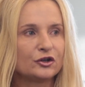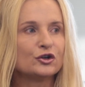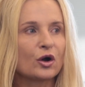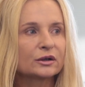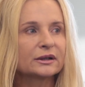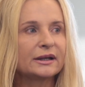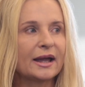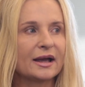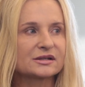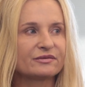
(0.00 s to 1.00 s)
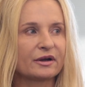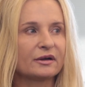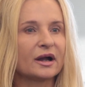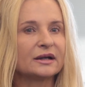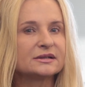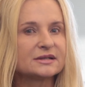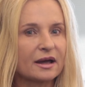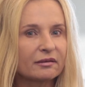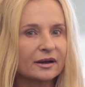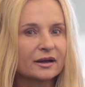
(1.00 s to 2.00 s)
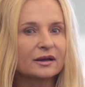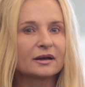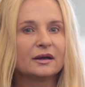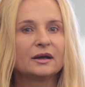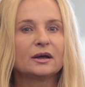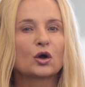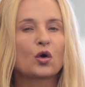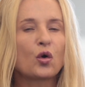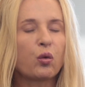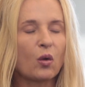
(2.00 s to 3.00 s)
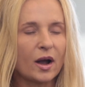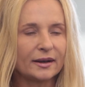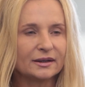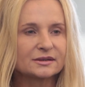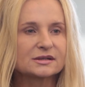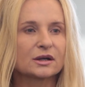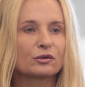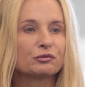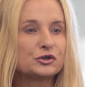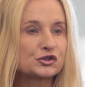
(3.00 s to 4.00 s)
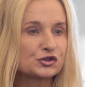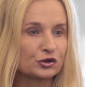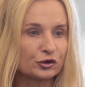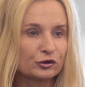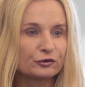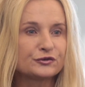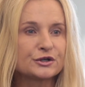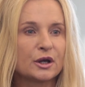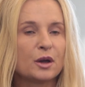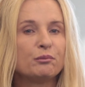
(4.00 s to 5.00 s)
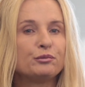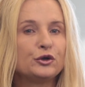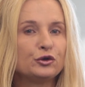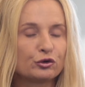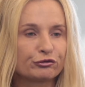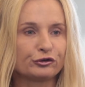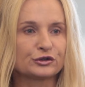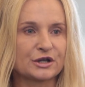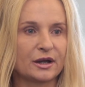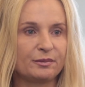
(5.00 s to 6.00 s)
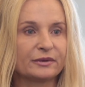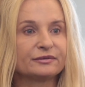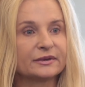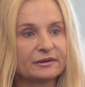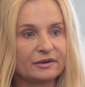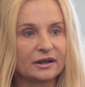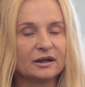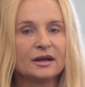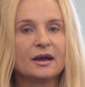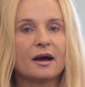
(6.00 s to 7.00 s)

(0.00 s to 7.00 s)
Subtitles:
Yardley has a very idyllic, quiet, reserved, beautiful type of living.